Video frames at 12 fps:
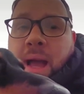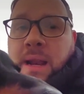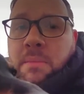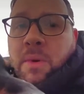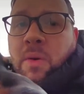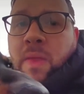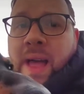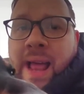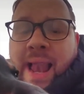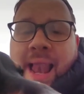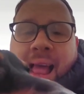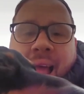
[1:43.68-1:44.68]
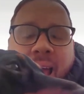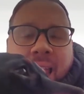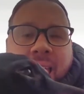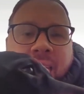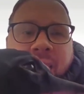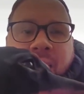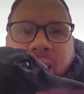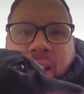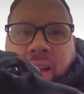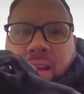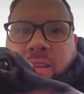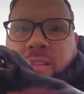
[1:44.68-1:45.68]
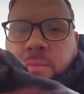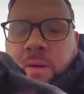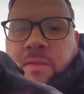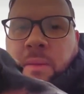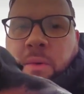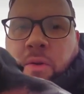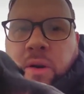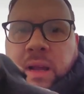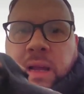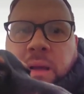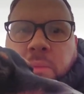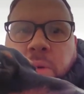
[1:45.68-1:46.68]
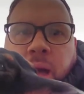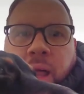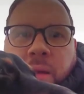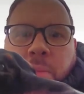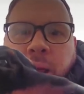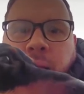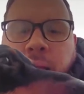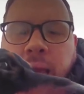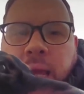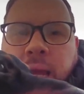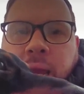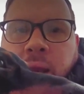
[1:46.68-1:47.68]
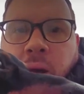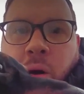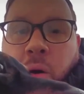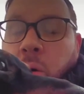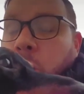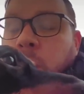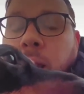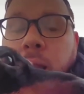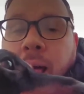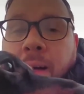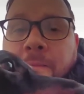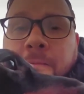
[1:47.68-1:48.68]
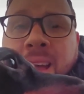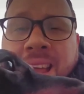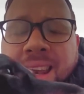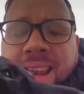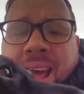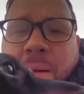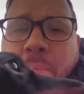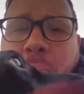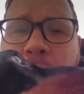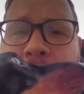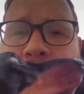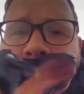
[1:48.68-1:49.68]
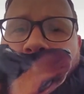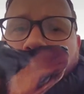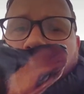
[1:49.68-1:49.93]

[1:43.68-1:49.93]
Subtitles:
be any mood they like. Some of them cream, gotta be lean, all the love in them more.